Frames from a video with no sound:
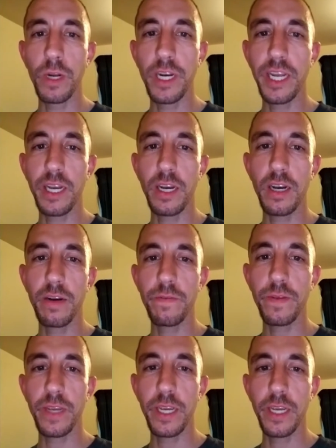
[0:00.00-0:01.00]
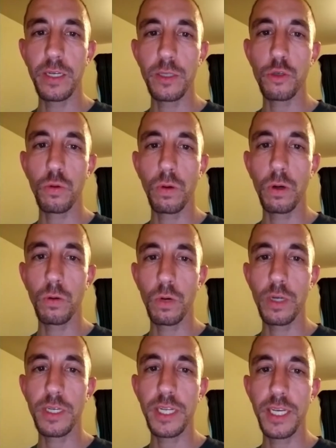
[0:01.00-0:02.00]
day off, and shorter
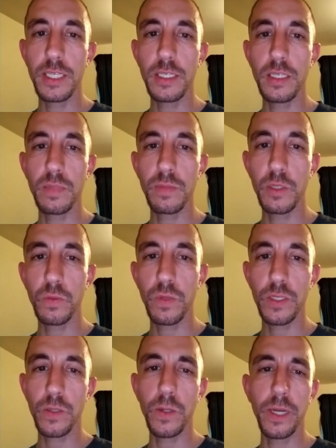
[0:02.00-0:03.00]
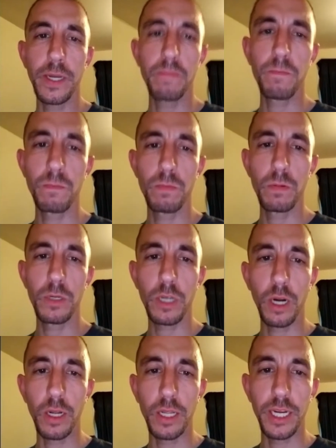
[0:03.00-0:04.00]
work days in between. So like
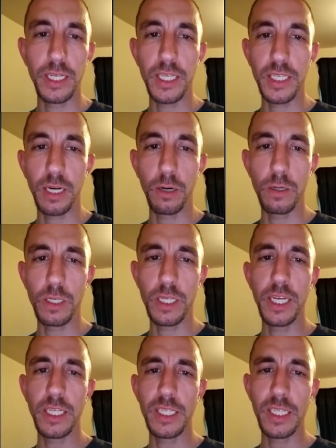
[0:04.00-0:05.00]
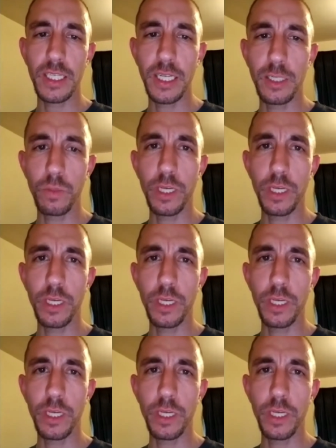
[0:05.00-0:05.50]
talking like 6 hours a day, 6 days a week.